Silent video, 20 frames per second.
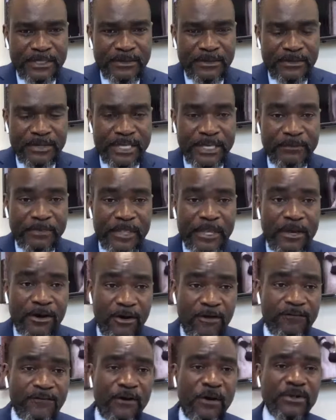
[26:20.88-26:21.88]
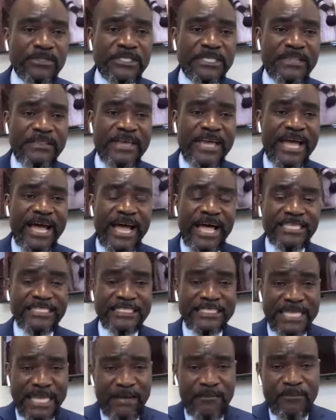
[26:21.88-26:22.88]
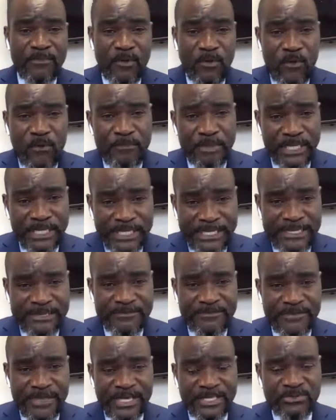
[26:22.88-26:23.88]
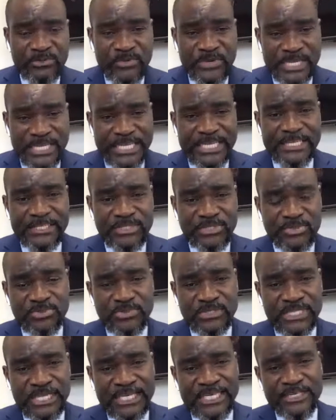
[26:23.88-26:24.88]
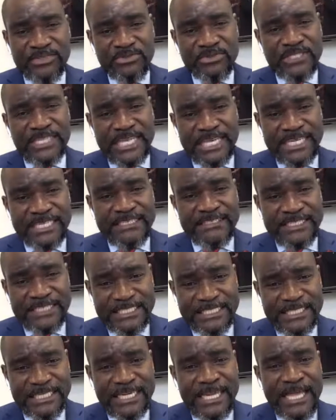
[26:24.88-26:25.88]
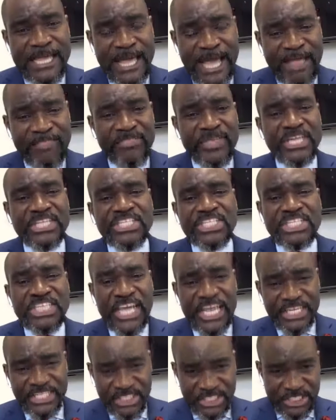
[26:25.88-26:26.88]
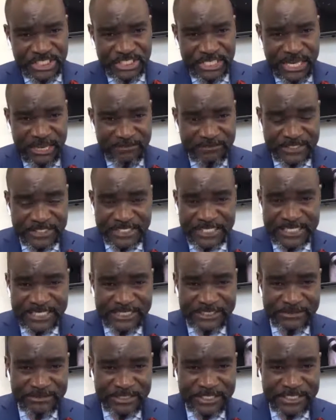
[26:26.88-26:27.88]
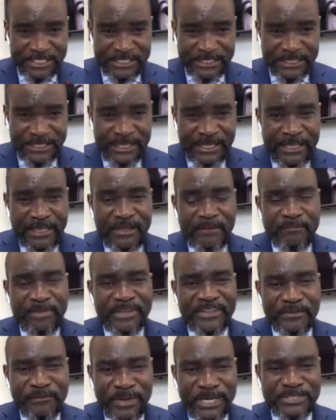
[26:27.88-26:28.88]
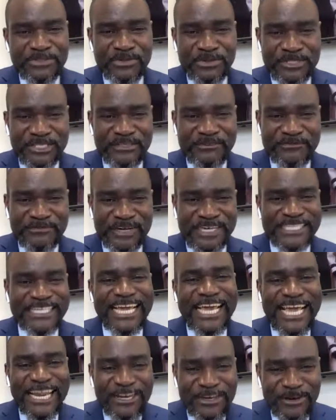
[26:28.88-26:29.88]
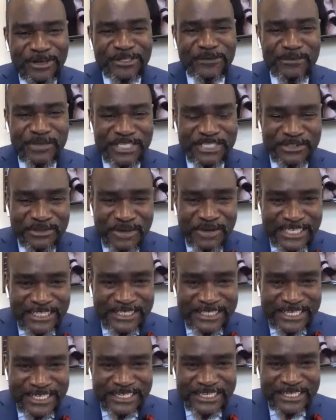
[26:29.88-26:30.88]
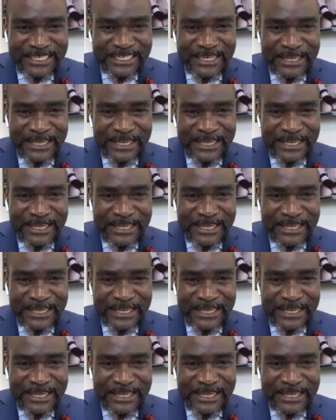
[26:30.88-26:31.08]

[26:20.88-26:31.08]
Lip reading: Okay. Of course, there are some who believe that we need to take it to second reading and then change it after second reading. But the Patriotic Front cannot be trusted.